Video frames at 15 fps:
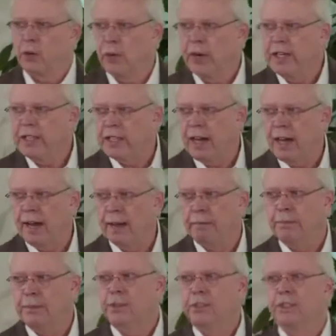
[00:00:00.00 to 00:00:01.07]
three
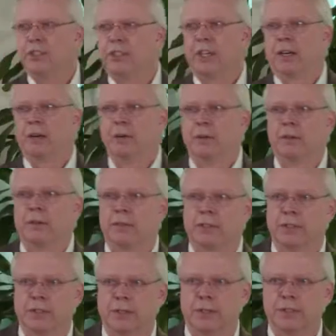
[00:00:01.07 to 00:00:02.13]
times the shareholder
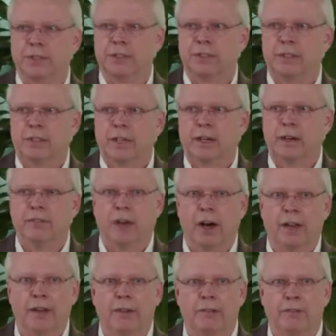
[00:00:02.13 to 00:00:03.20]
returns of
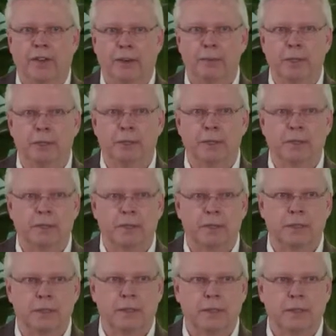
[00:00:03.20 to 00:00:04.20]
non-family businesses.